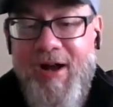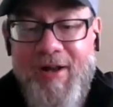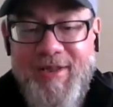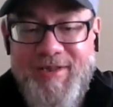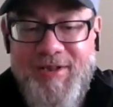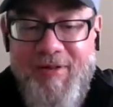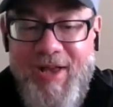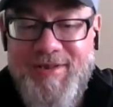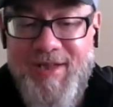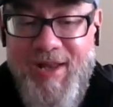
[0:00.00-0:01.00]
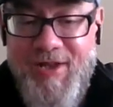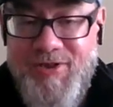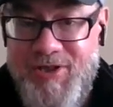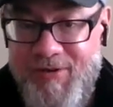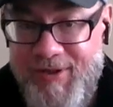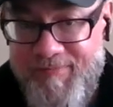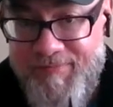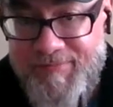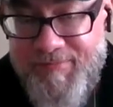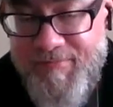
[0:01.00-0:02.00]
It still has an edge to
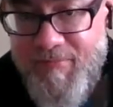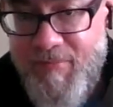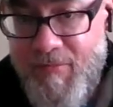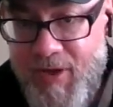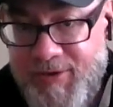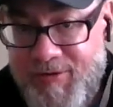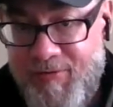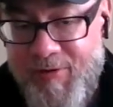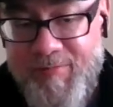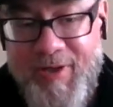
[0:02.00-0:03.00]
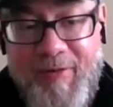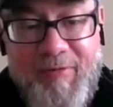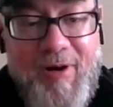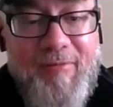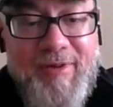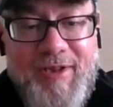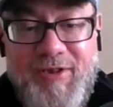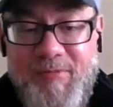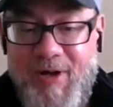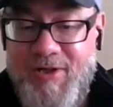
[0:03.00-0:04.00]
it, so I don't want to play around with it
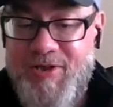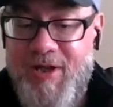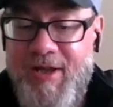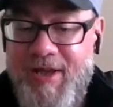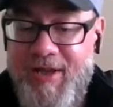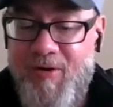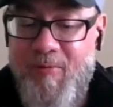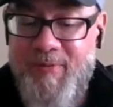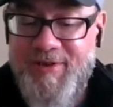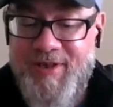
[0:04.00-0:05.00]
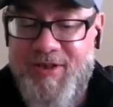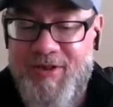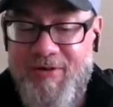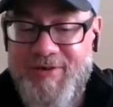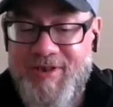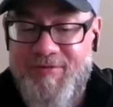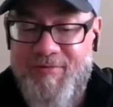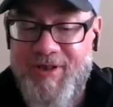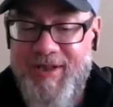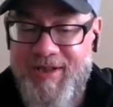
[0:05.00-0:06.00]
too much. It opens and closes
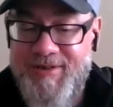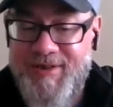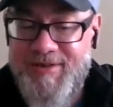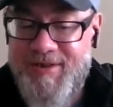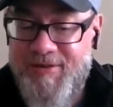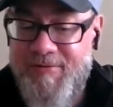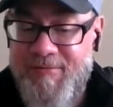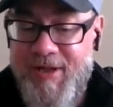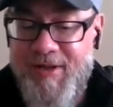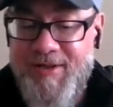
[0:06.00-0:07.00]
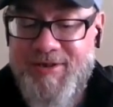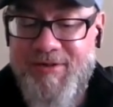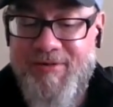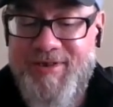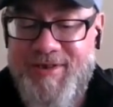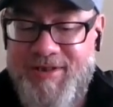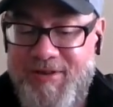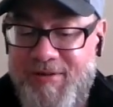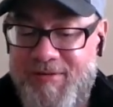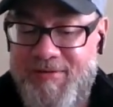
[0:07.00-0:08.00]
really easy still, so it's
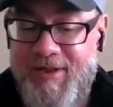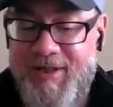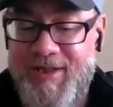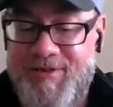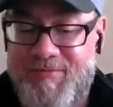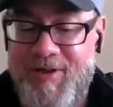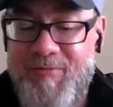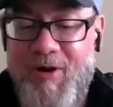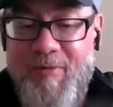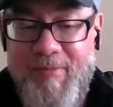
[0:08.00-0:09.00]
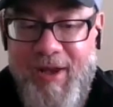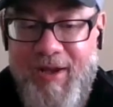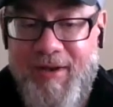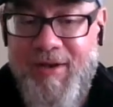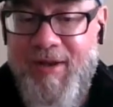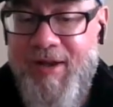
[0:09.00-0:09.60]
still it's really well made.